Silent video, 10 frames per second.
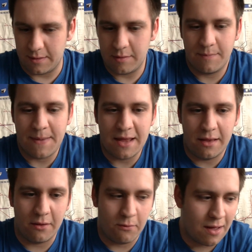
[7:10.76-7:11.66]

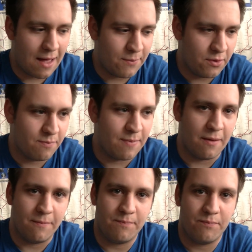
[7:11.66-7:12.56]
depending on what happens,
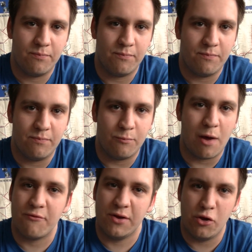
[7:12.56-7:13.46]
but
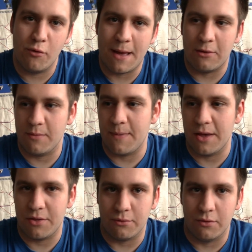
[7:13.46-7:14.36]
whether he knew about
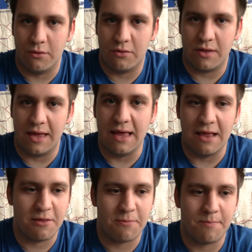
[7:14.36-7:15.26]
Tobias or not
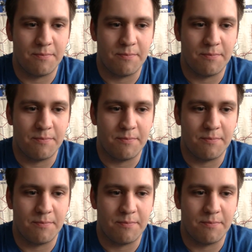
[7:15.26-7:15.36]
is